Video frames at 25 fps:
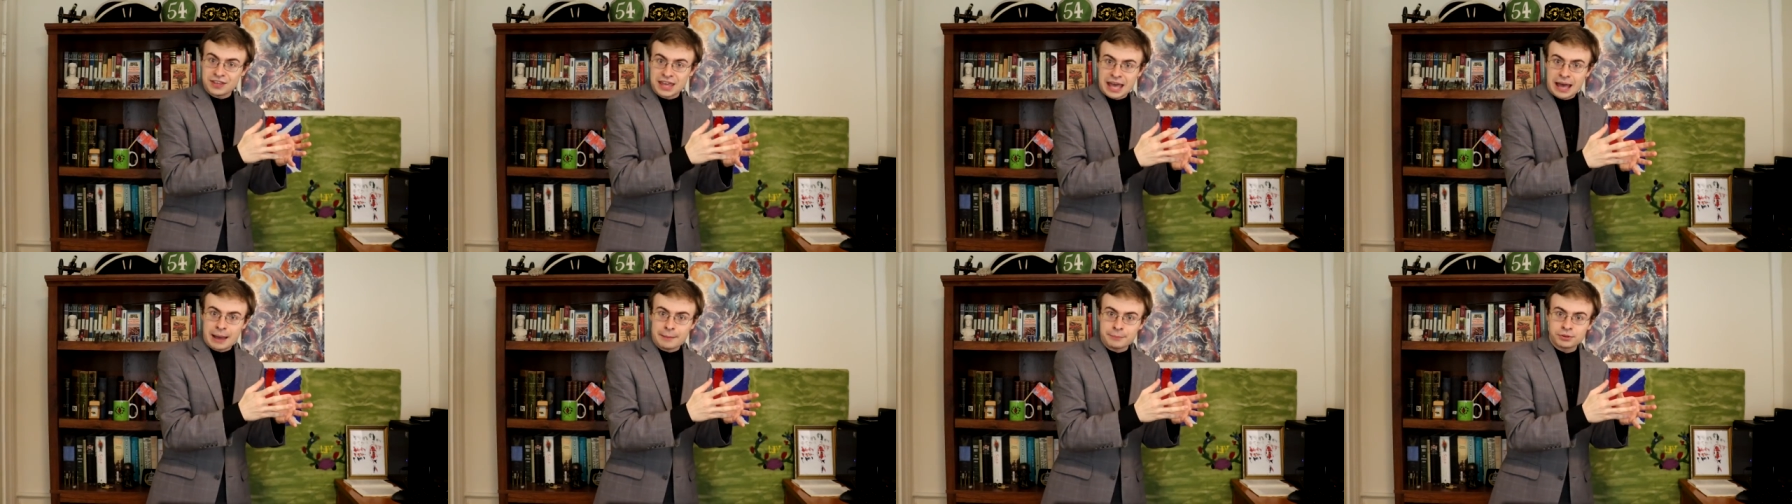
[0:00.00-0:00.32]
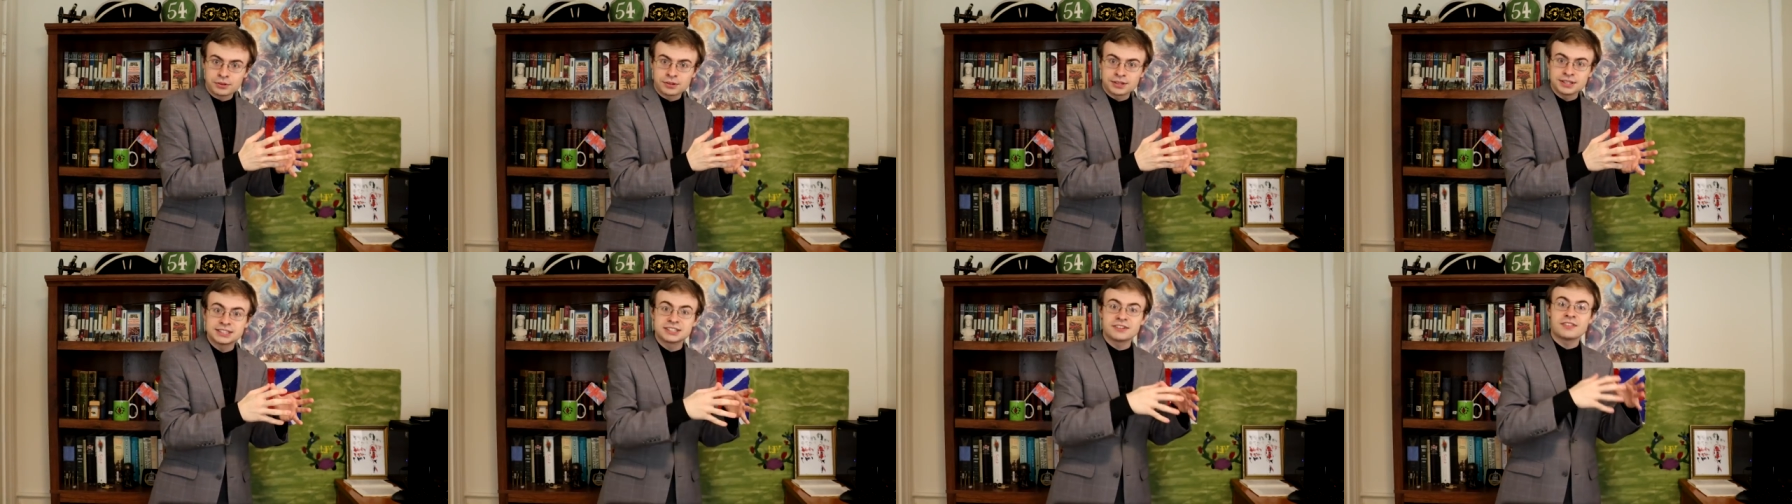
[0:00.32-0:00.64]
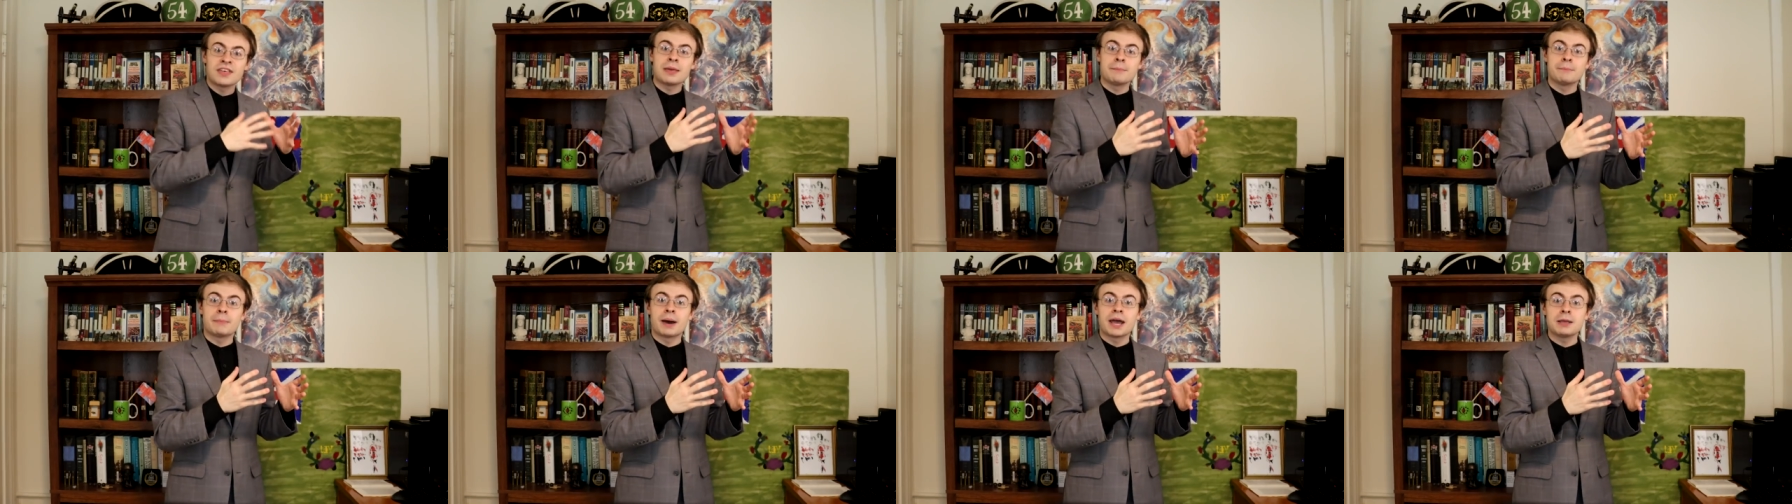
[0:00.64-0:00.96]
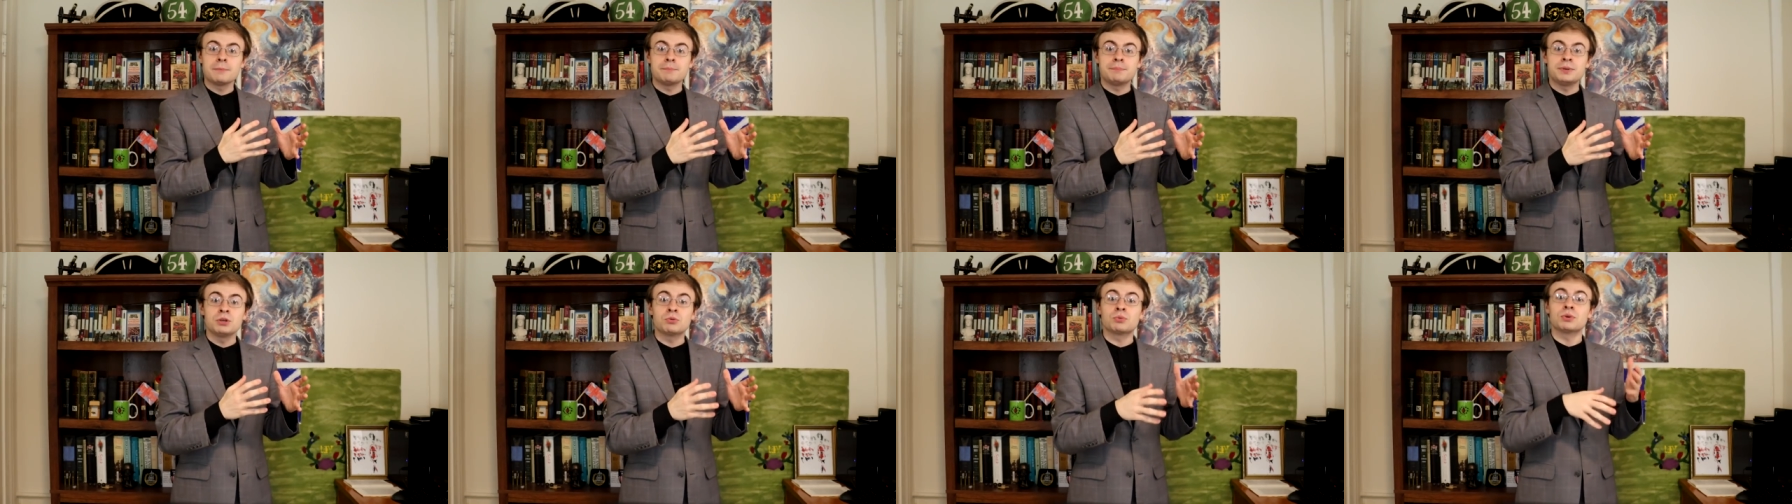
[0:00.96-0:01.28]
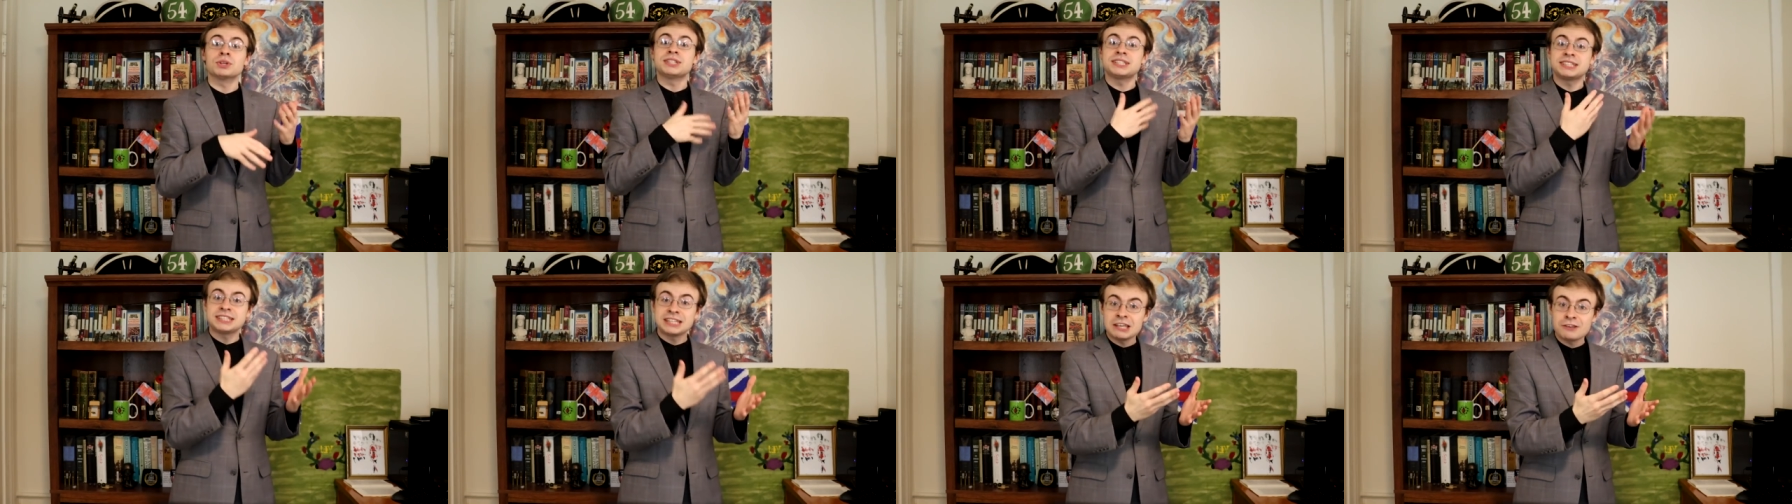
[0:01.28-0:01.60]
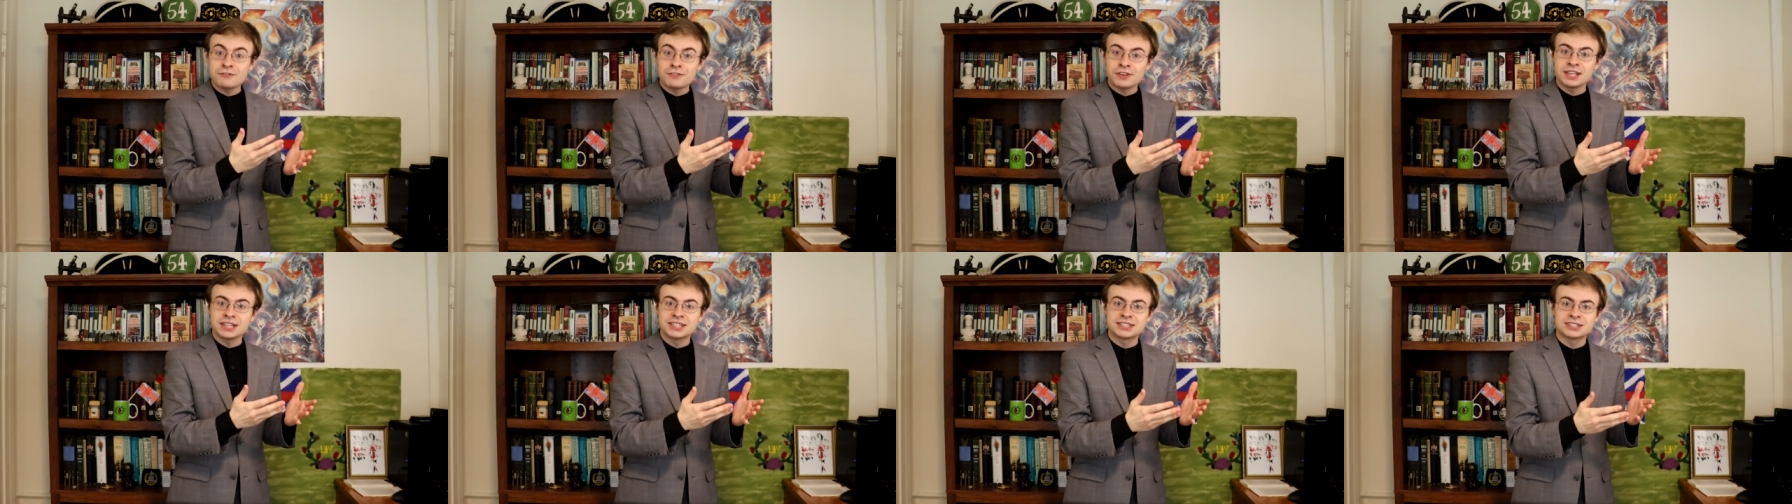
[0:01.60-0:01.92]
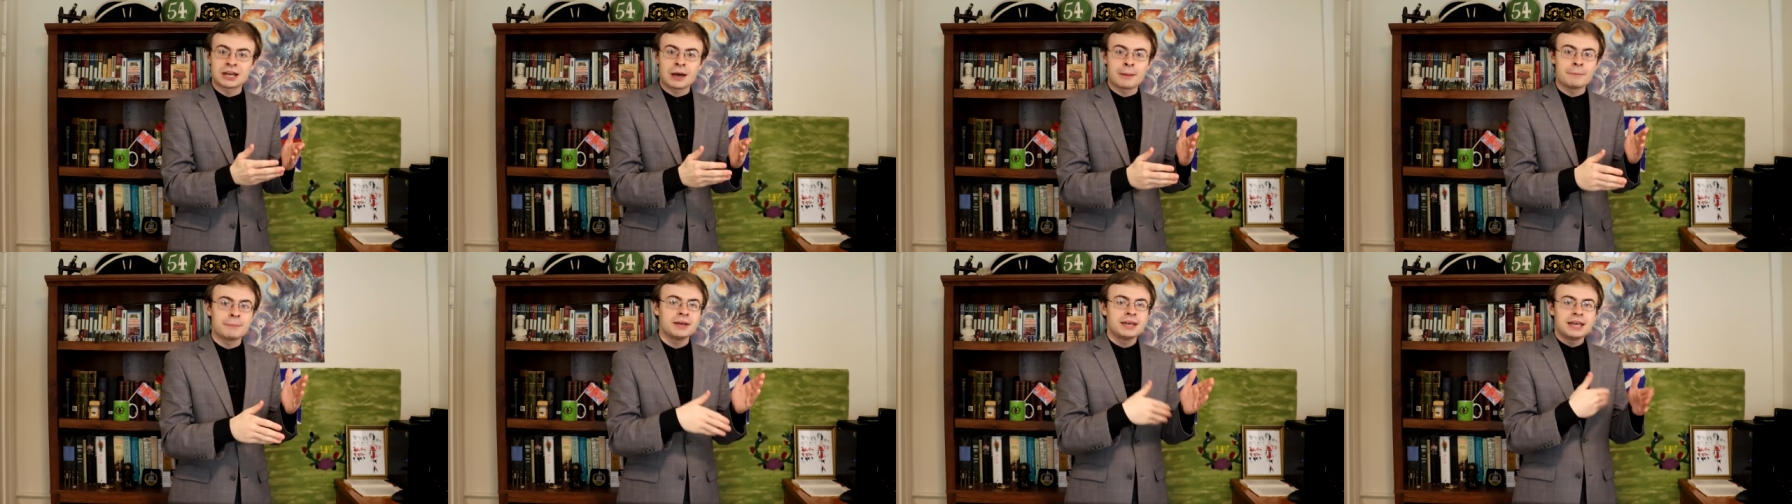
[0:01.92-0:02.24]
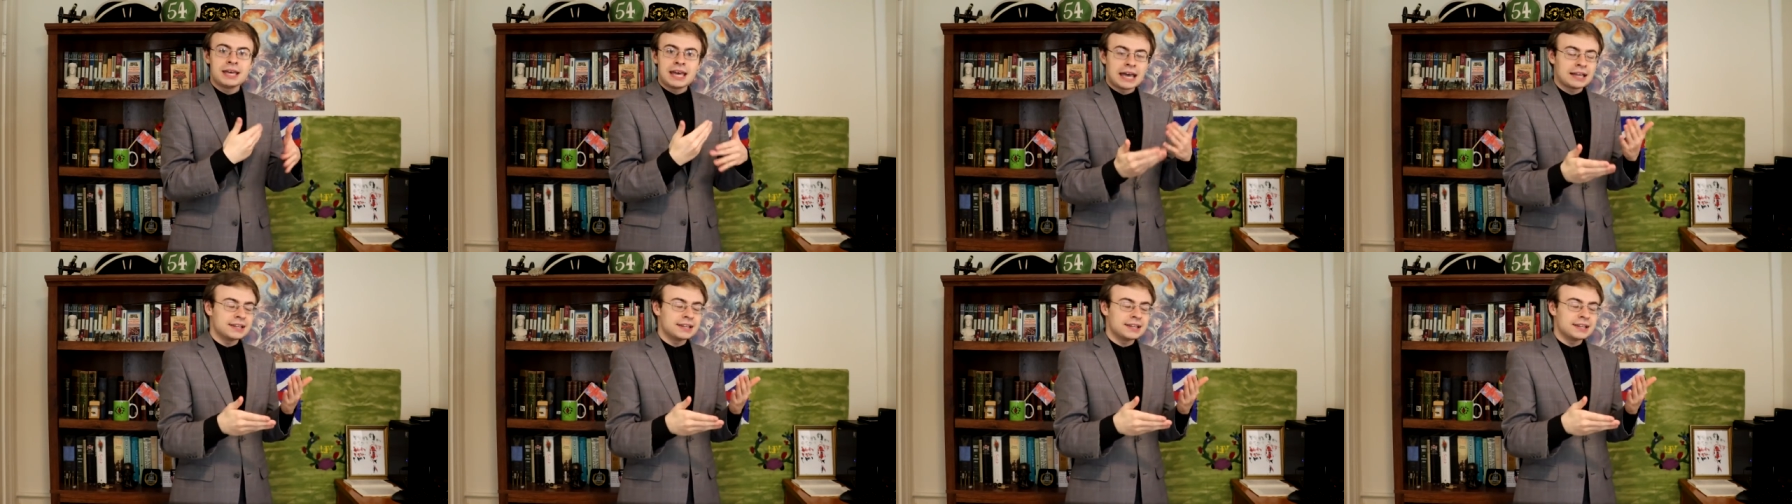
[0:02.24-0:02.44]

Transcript: the ambulance they might be receiving some